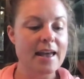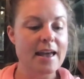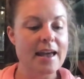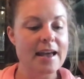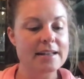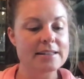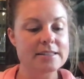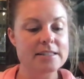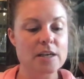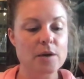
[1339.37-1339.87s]

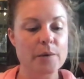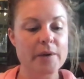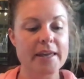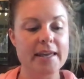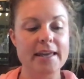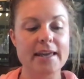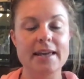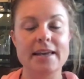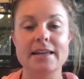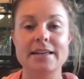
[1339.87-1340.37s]
And so
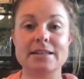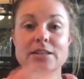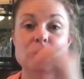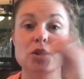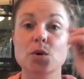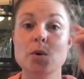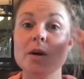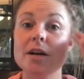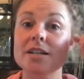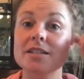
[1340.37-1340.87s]
he
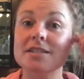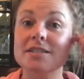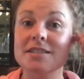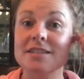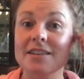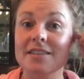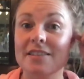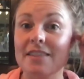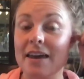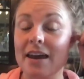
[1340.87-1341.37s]
endorsed
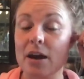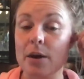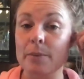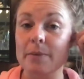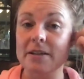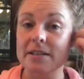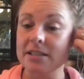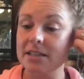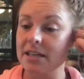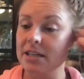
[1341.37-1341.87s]
their
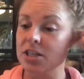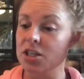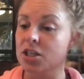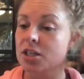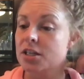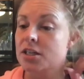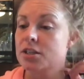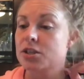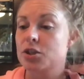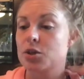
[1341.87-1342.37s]

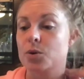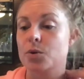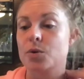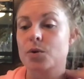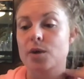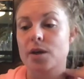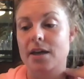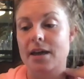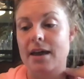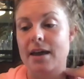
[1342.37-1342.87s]
petition to
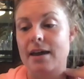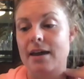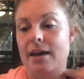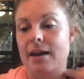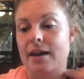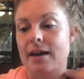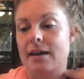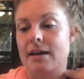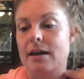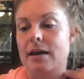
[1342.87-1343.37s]
create